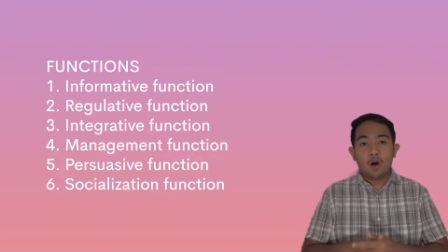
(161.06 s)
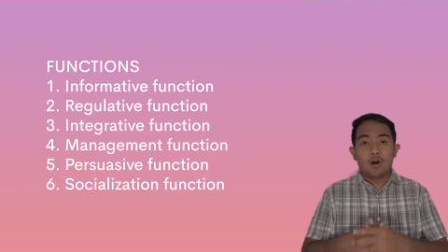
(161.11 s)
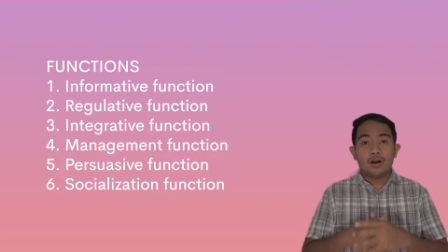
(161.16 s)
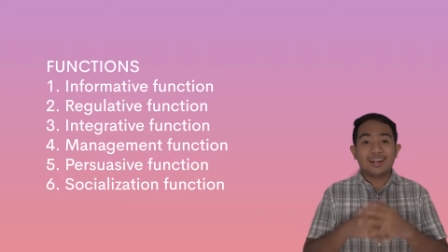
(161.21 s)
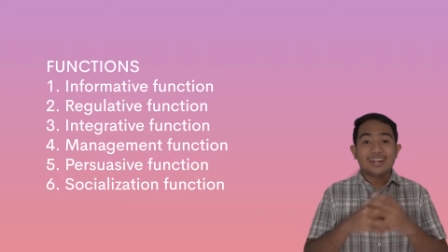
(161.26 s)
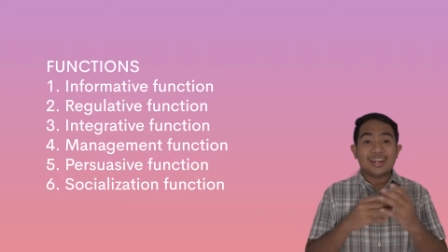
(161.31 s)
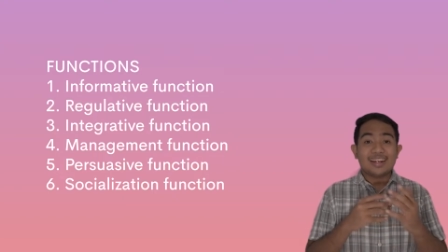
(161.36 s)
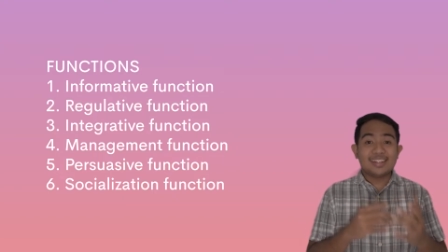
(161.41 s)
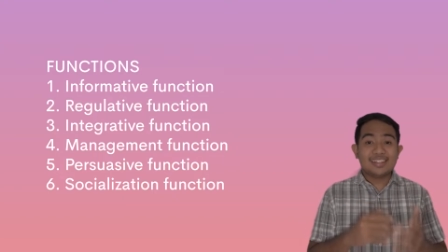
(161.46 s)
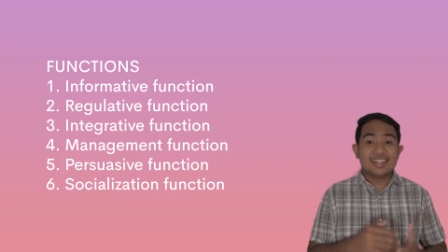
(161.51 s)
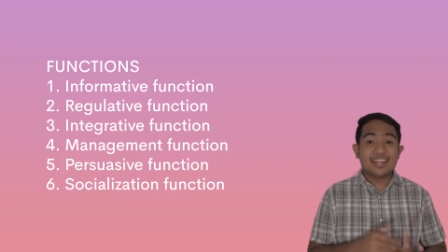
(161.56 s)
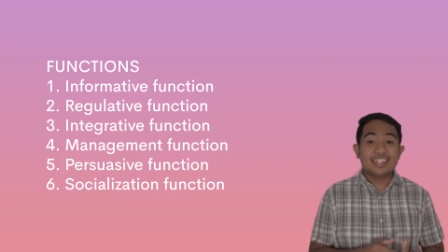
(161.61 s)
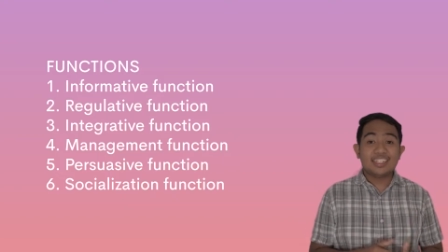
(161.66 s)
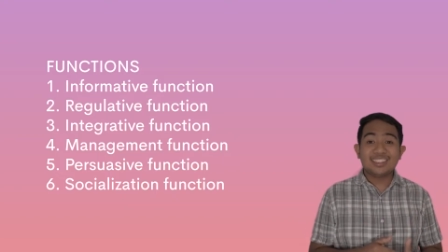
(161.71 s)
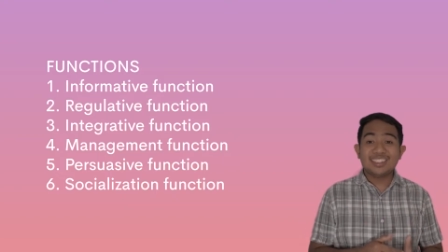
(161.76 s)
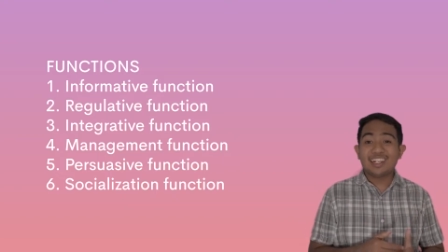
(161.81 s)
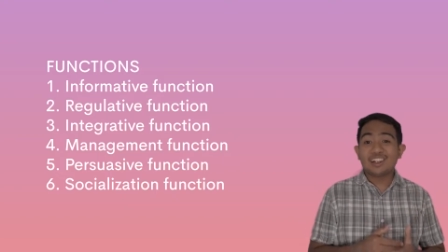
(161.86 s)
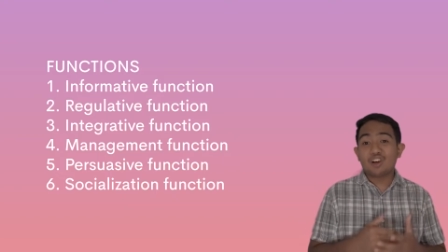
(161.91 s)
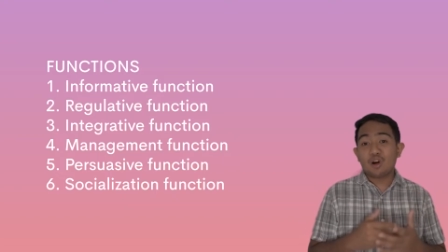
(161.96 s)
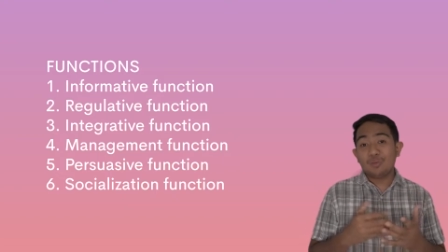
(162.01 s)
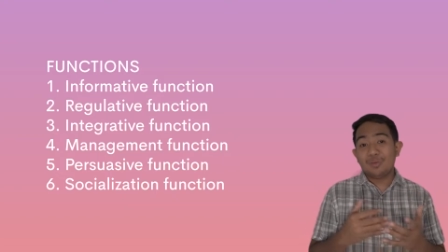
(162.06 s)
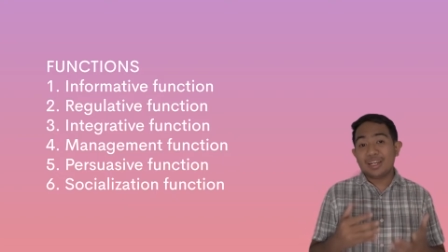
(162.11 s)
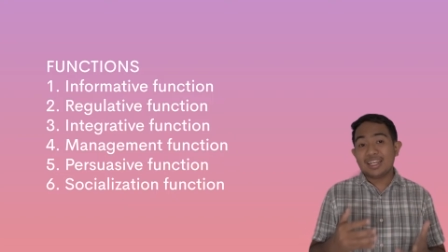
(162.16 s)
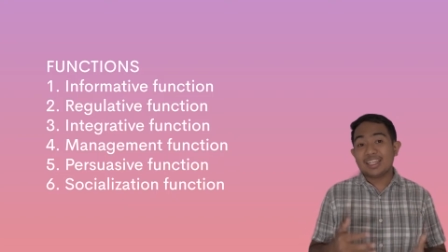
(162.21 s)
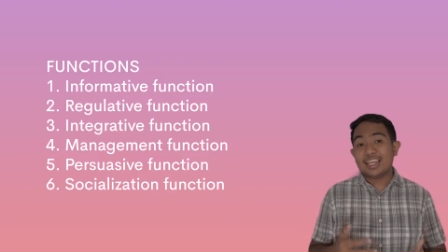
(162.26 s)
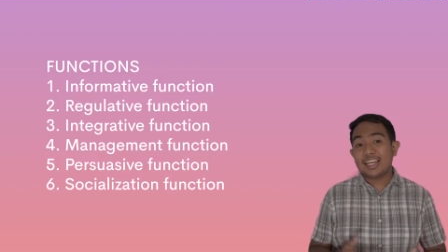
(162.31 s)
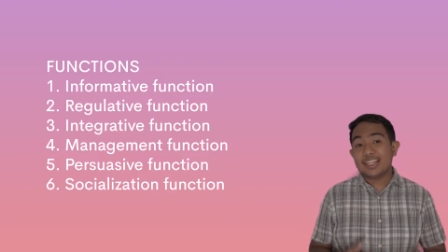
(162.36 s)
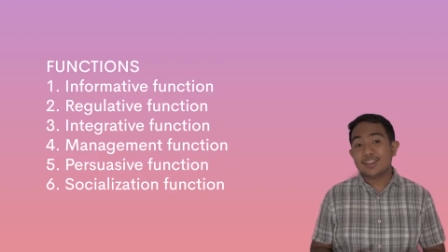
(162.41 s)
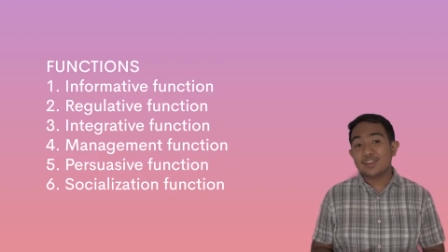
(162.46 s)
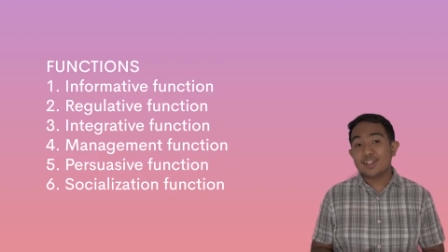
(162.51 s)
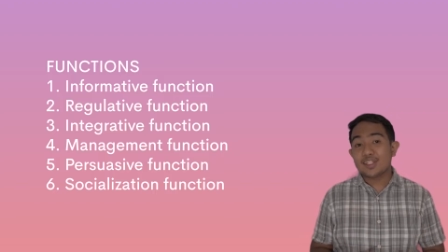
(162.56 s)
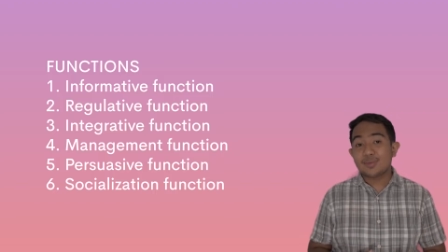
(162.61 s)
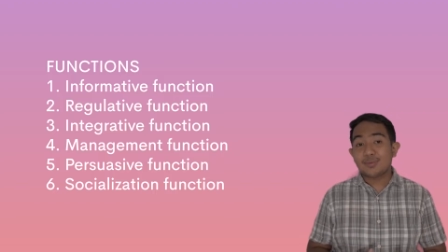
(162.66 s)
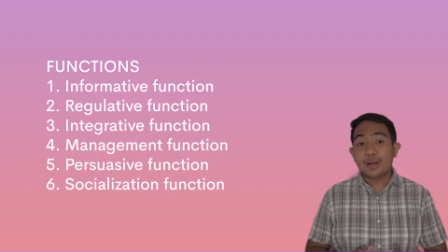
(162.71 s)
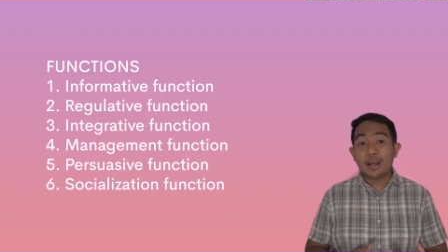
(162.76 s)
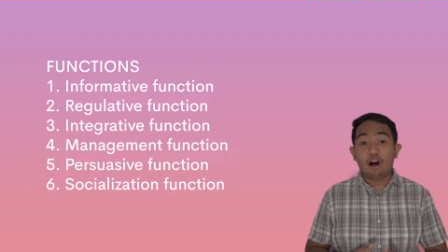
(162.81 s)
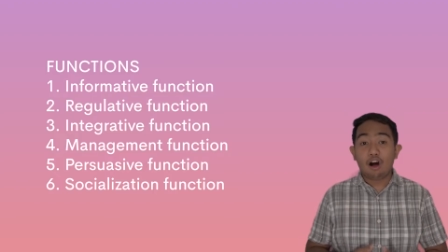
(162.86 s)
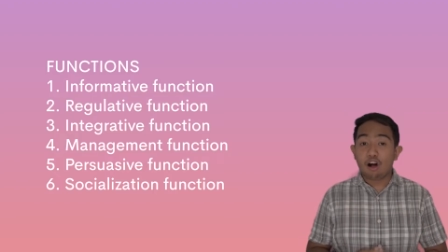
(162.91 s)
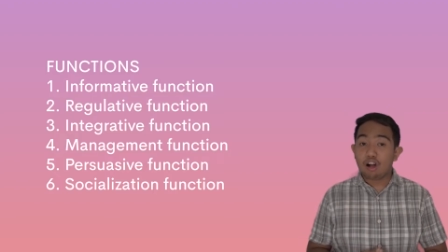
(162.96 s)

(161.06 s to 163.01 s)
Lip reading: Organizational communicators may